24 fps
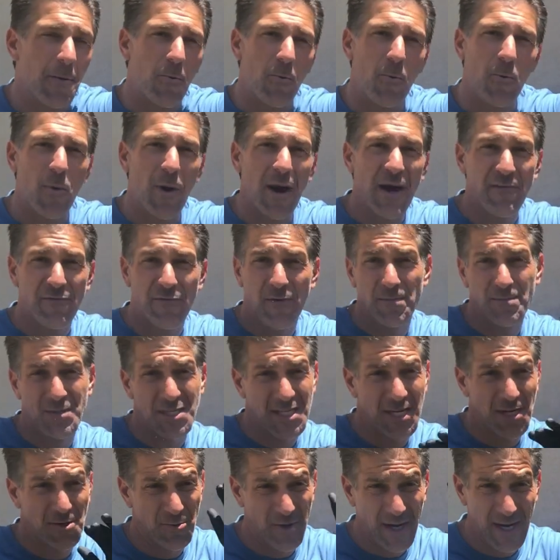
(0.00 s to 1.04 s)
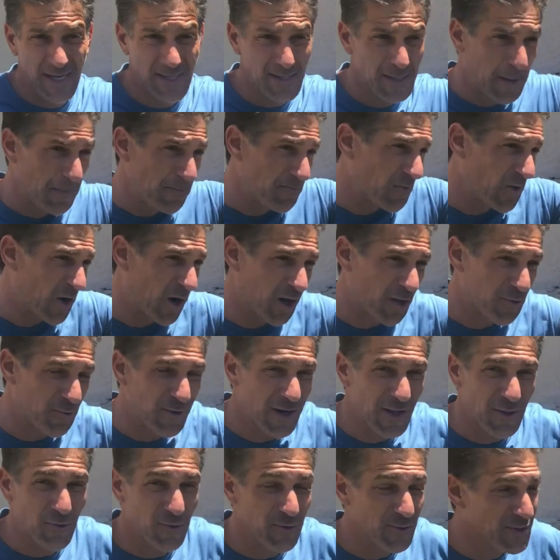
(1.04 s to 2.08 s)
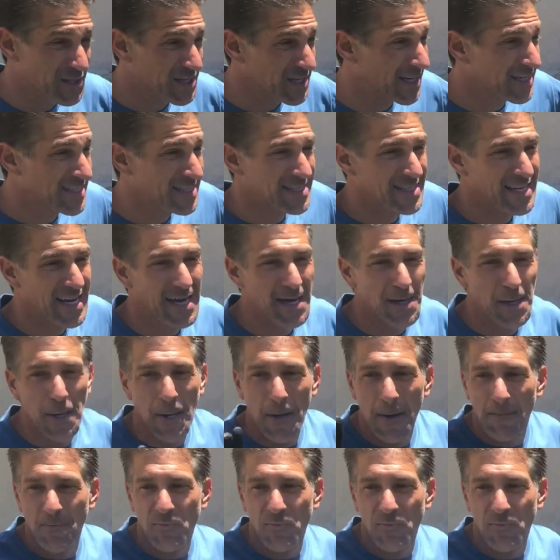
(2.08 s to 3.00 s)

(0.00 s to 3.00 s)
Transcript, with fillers: right from sunrise all the way through sunset.